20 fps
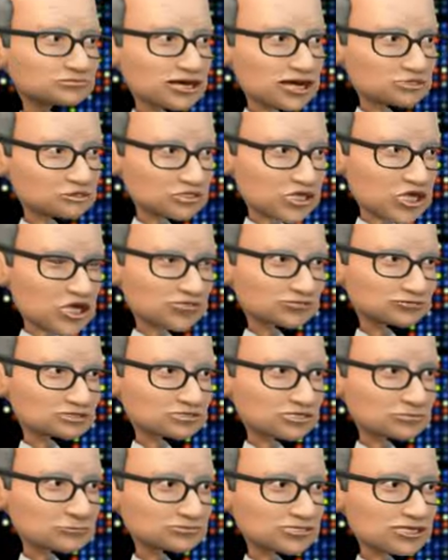I won't
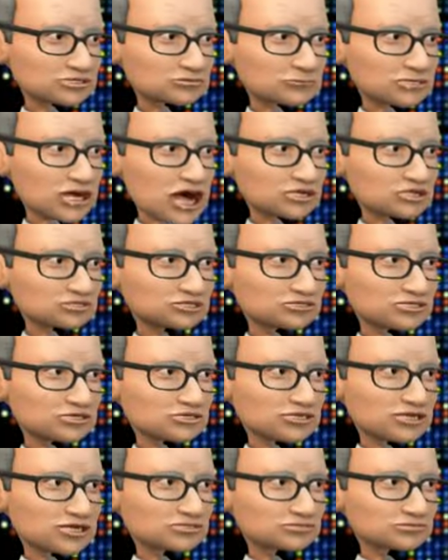come in your mouth,
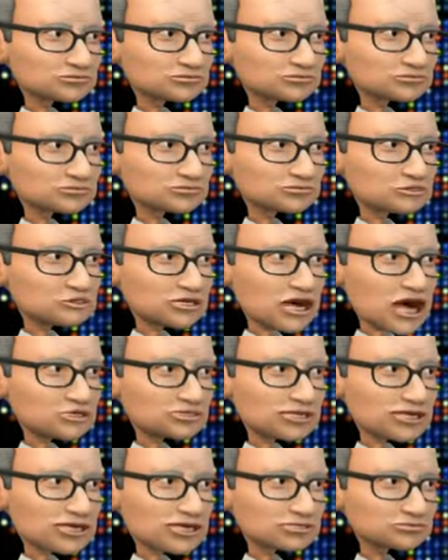Sarah.
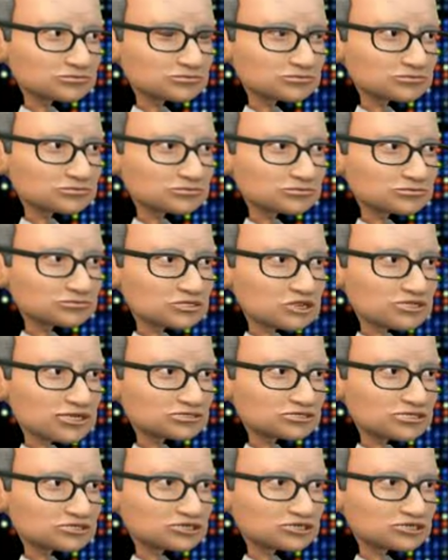Wowee.
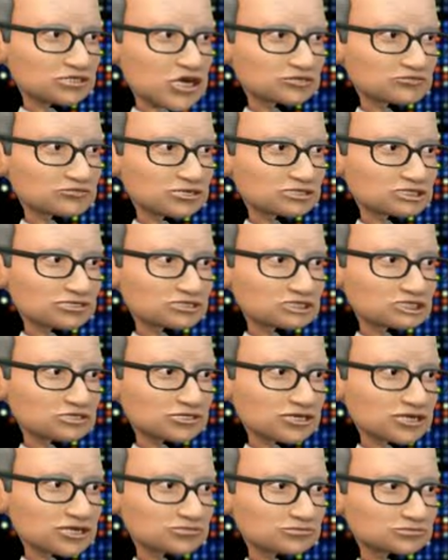This is so fucking
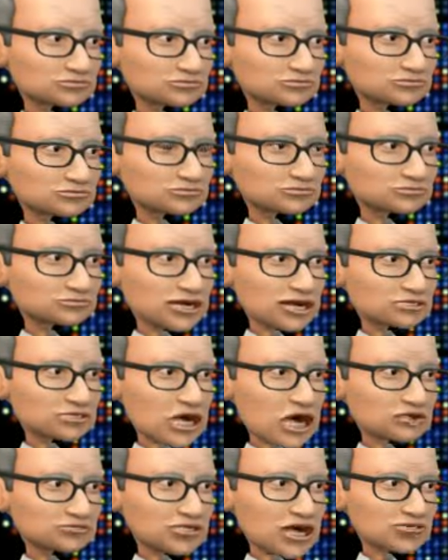great. I
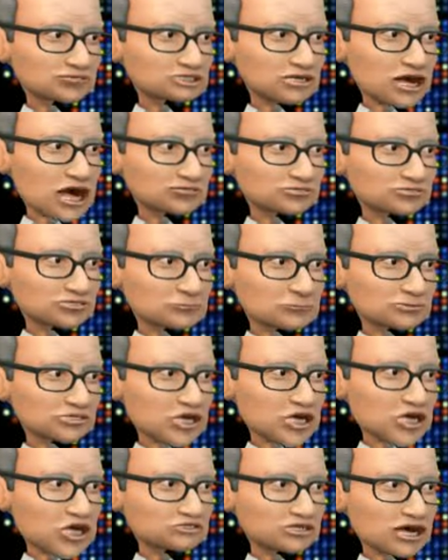have not gotten a
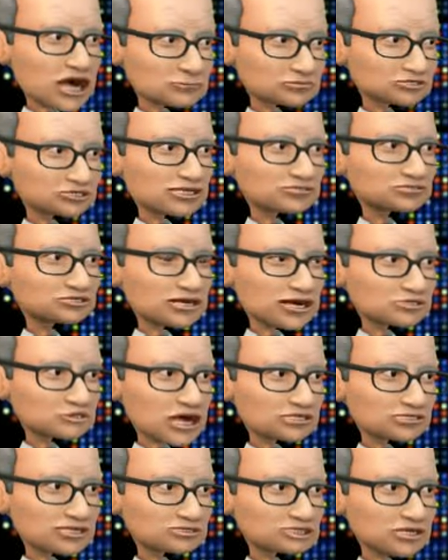blowjob since I was in